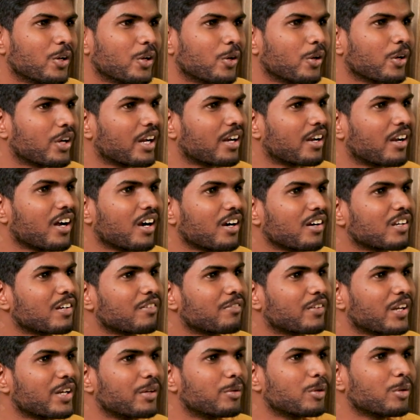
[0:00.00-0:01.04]
You get lot
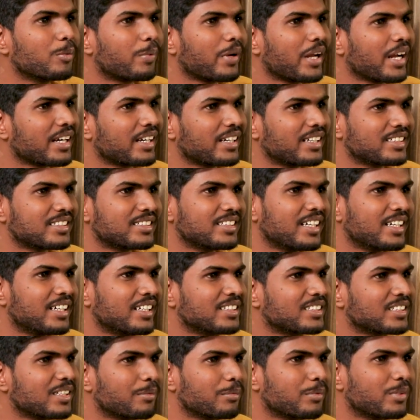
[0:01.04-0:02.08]
of time to practice. That
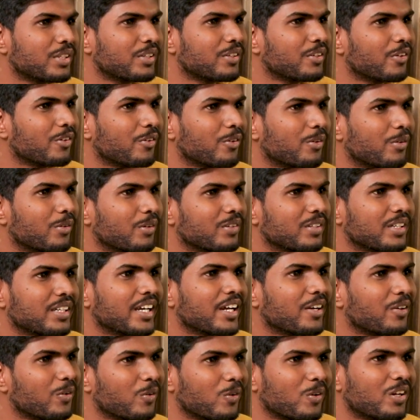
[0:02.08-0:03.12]
is something you
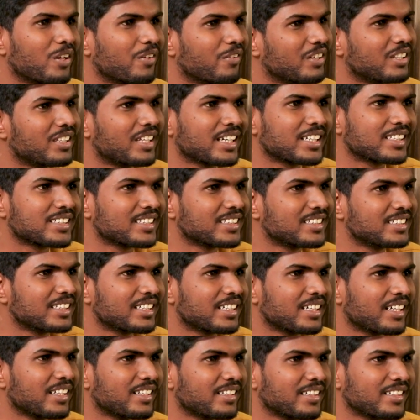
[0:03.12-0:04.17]
get only with
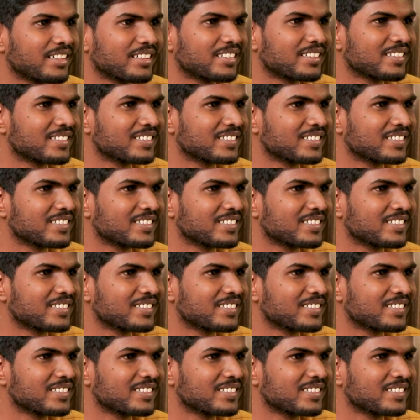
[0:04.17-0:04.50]
Exergic, I think.